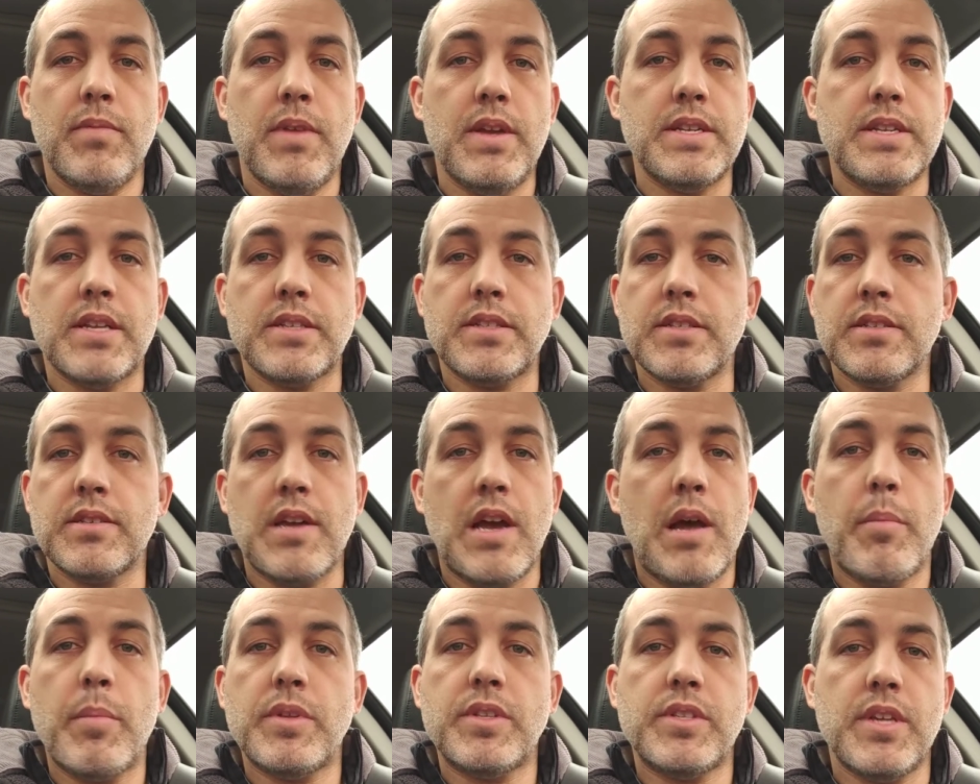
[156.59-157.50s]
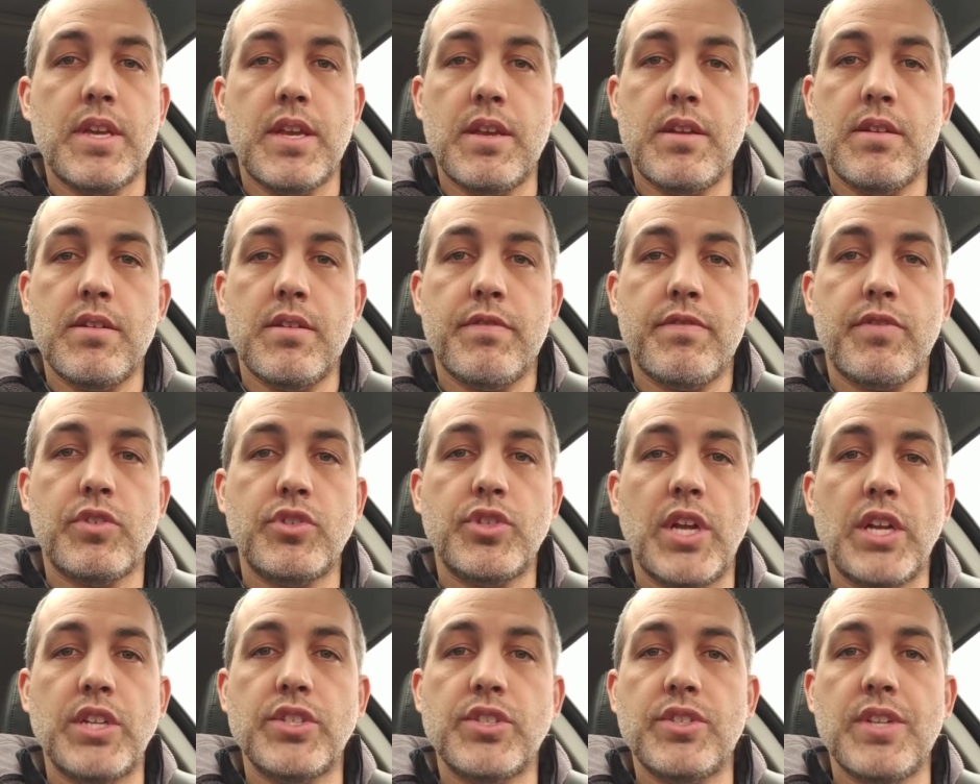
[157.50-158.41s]
It doesn't compensate for
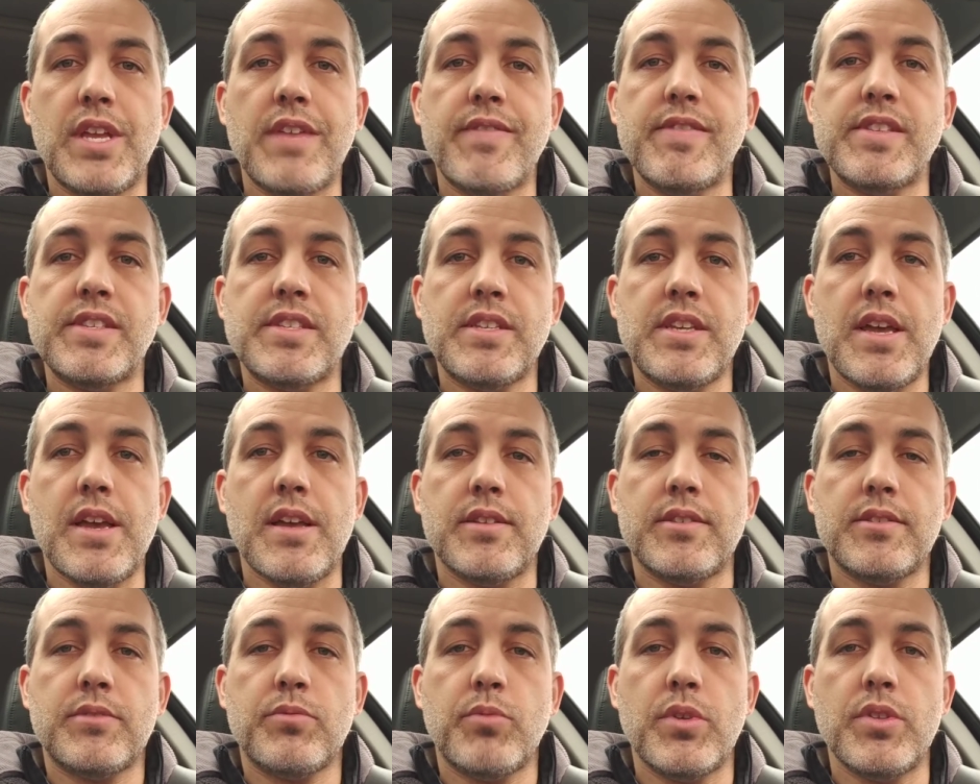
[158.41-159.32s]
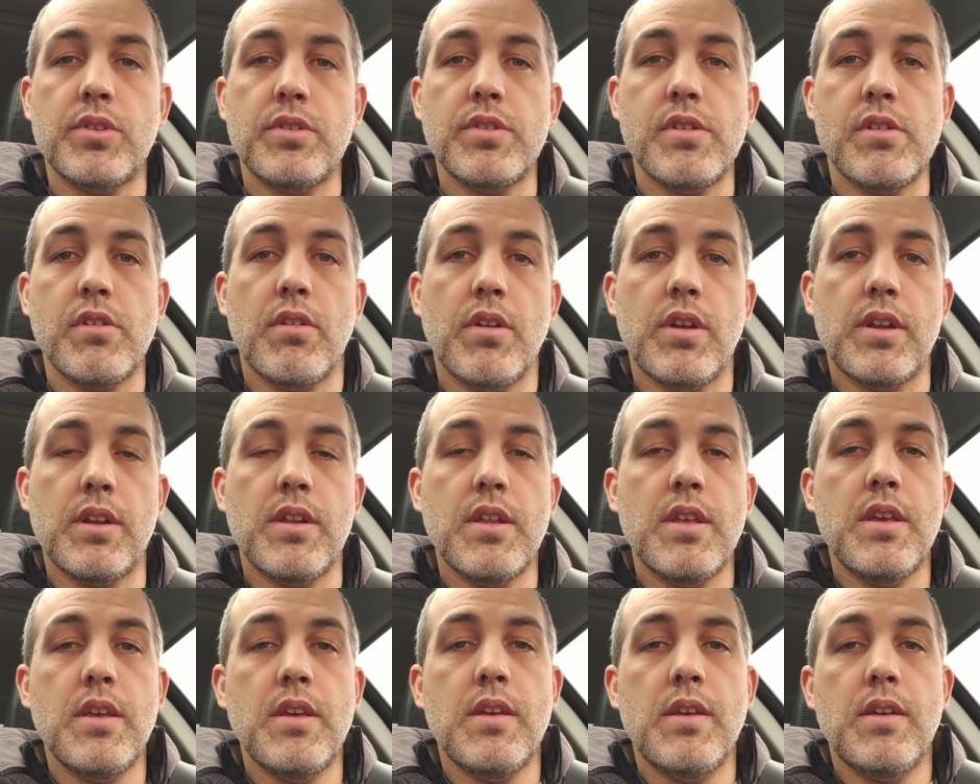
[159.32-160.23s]
changes in AVCS, whether you're in
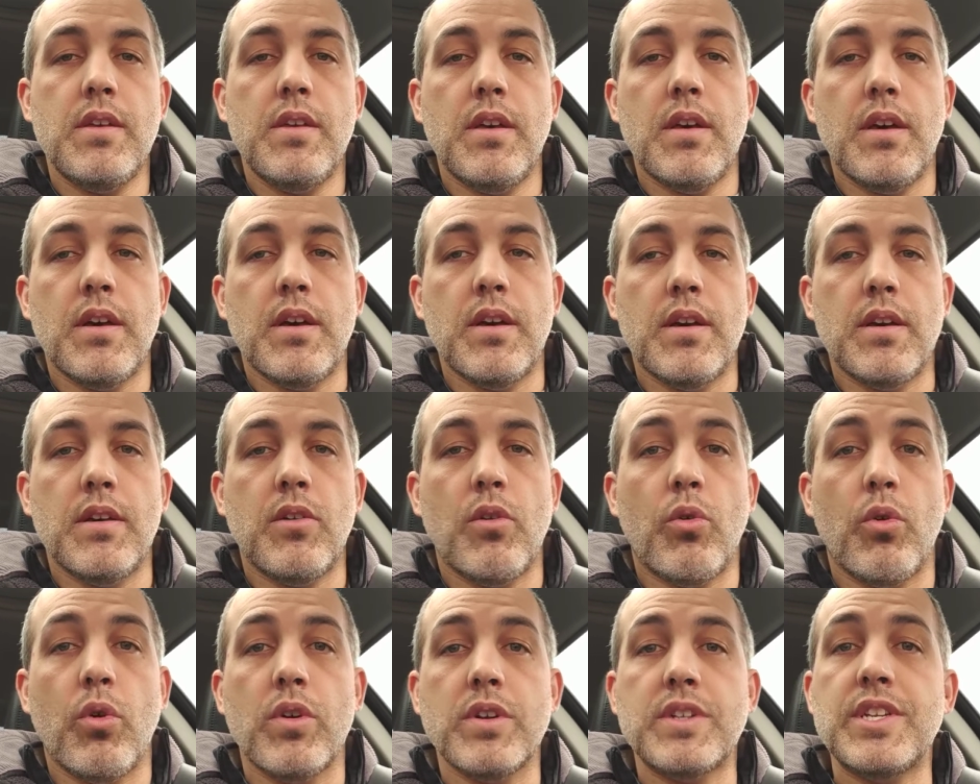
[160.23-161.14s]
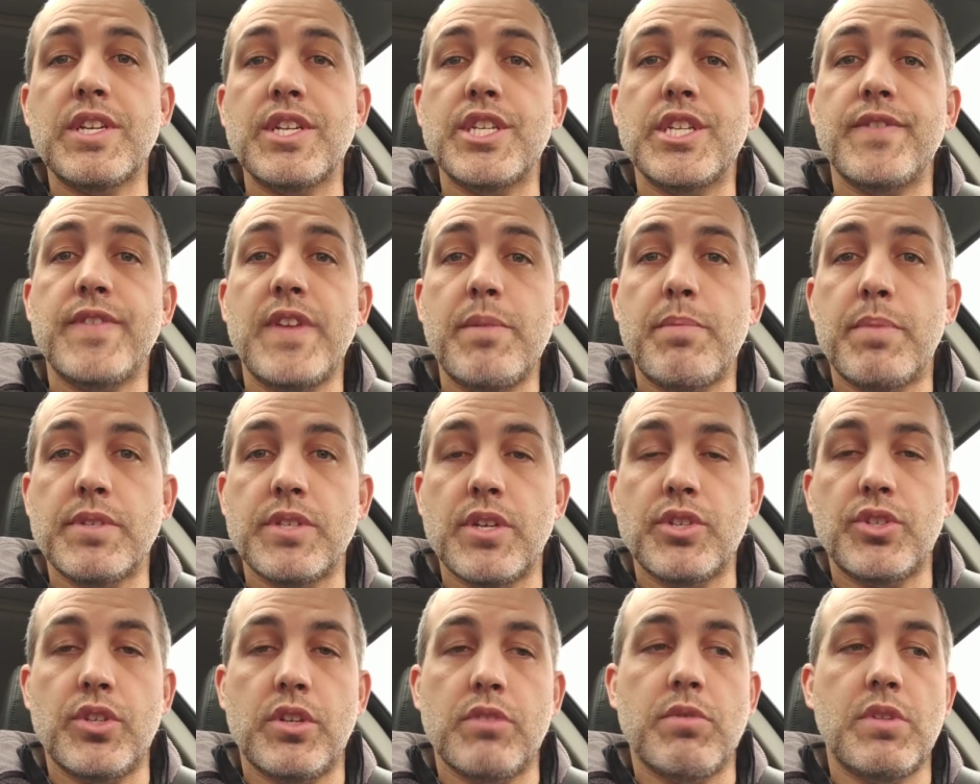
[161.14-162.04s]
or a TGV
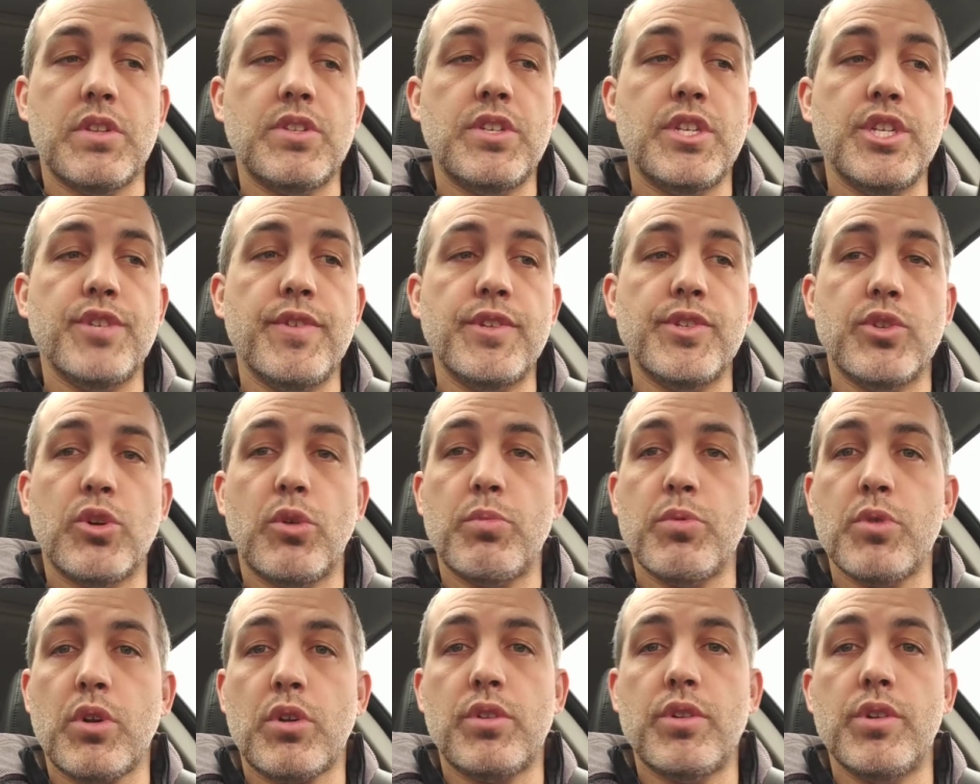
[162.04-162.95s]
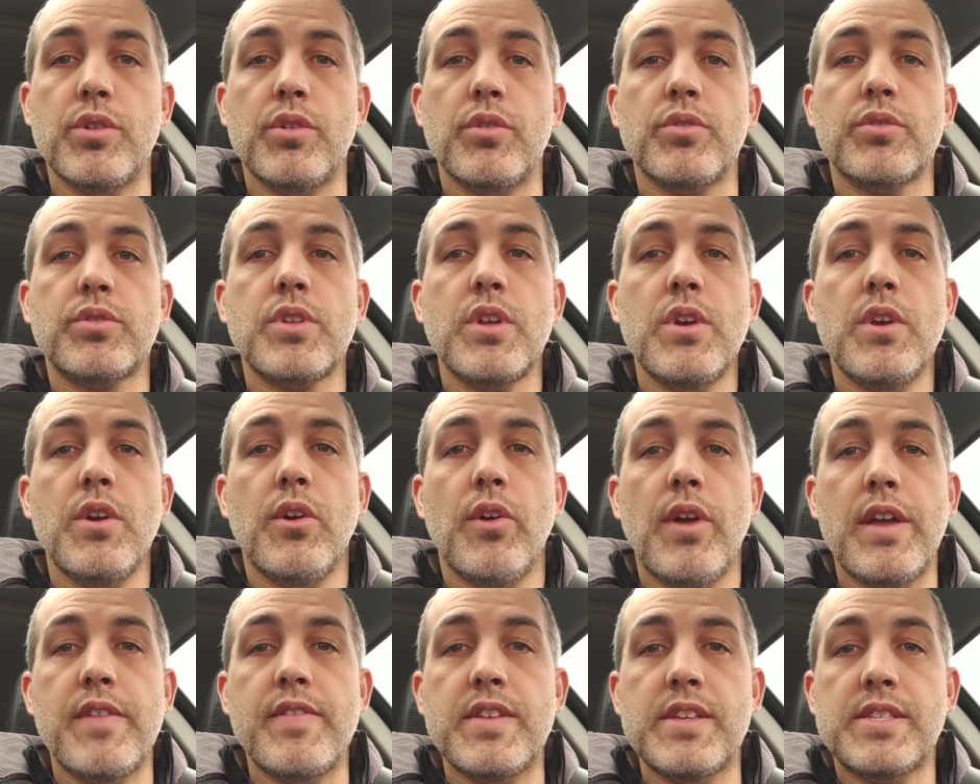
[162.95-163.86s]
position, where the TGVs are open or closed,
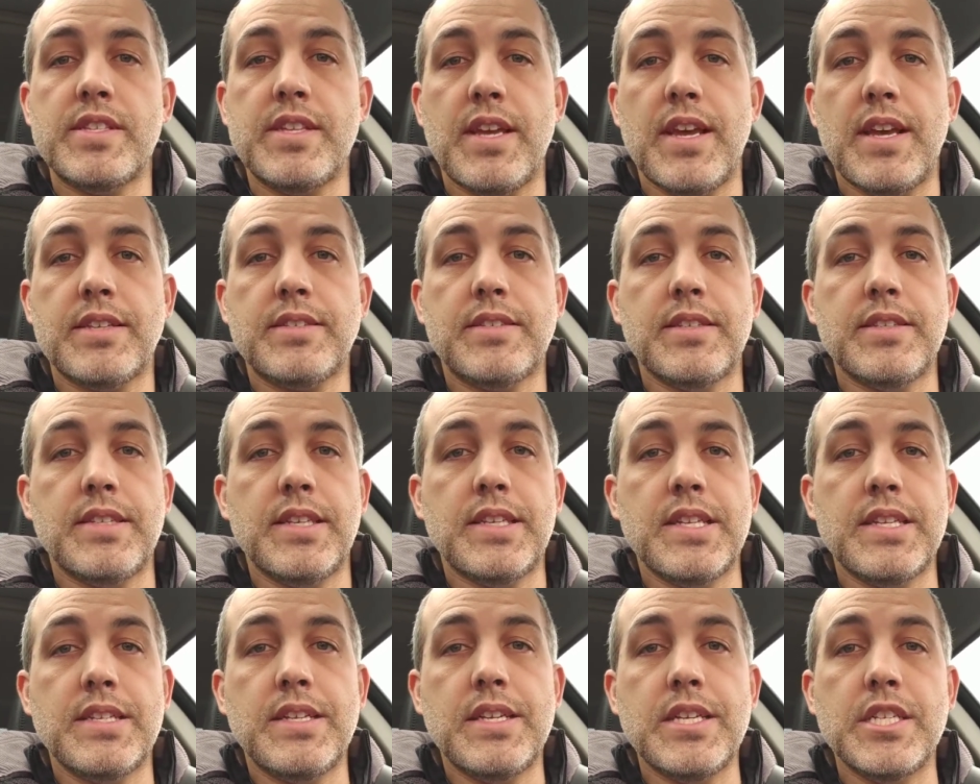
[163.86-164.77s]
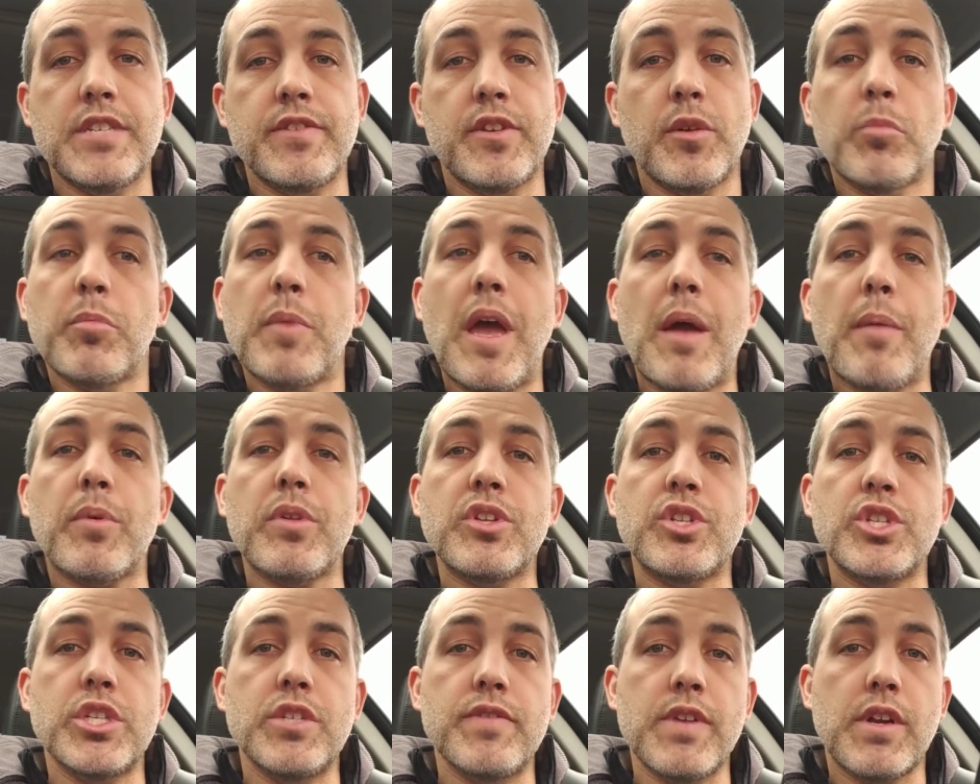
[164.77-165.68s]
or AVCS is in the TGV open map or the
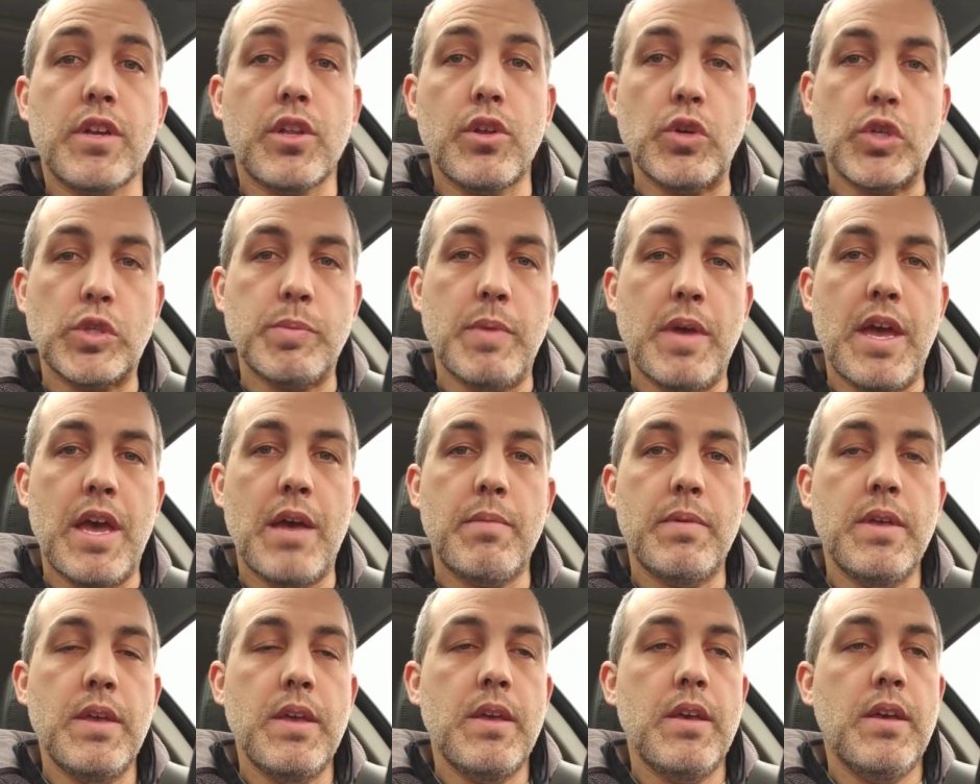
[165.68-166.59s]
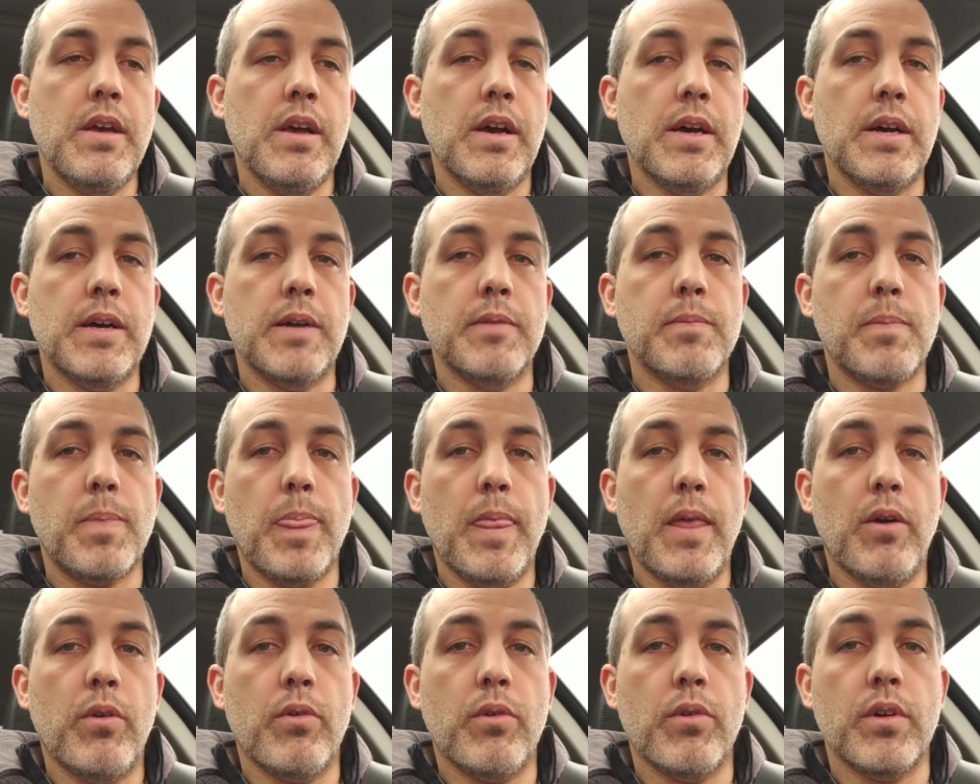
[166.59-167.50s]
TGV closed map,
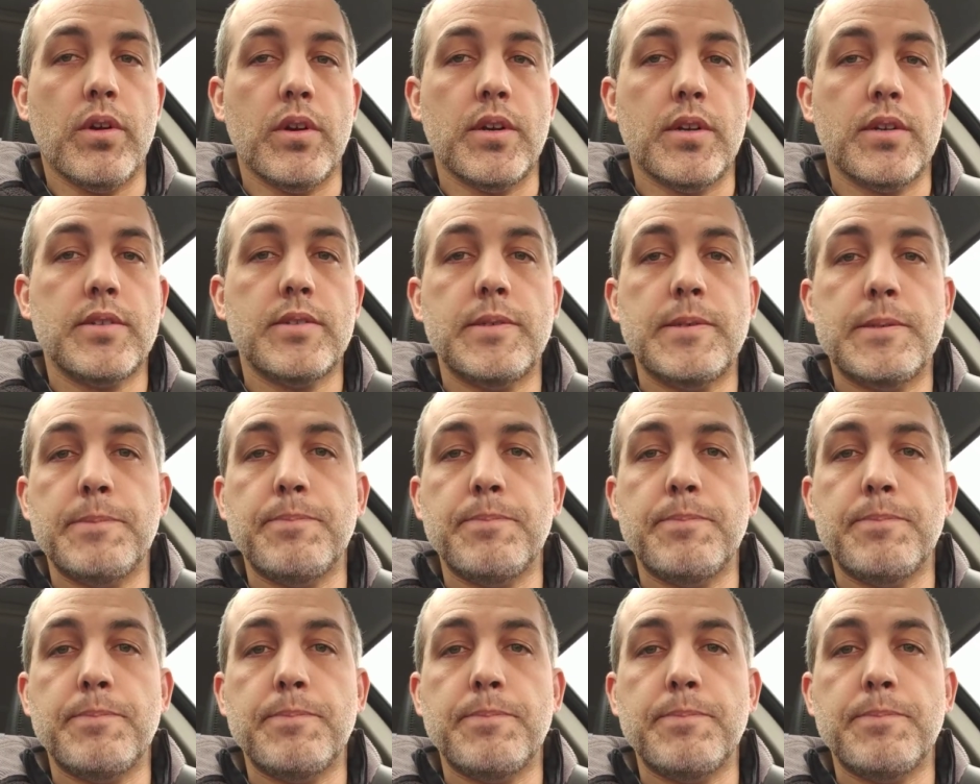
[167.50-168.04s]
or